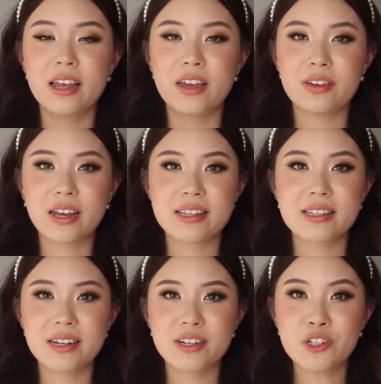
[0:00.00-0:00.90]
If you
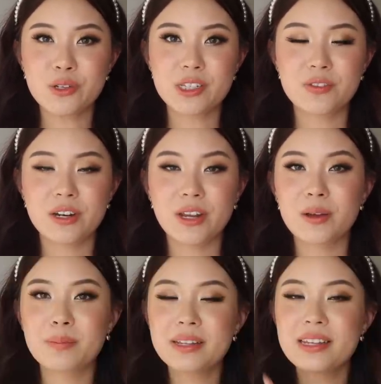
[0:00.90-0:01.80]
guys did enjoy this
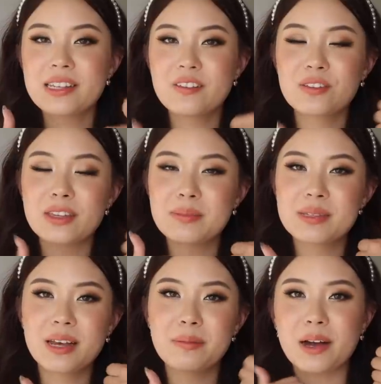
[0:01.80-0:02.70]
video, please give it a
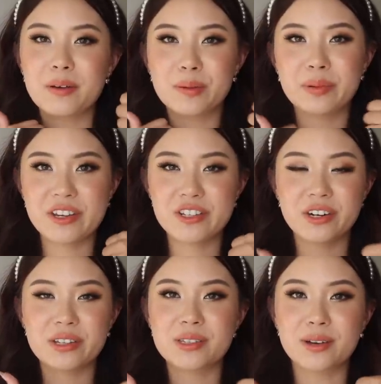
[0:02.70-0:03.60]
thumbs up. I would
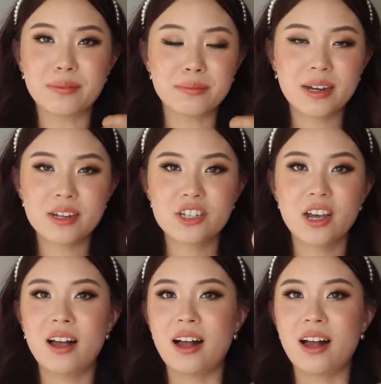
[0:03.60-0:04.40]
appreciate it so much.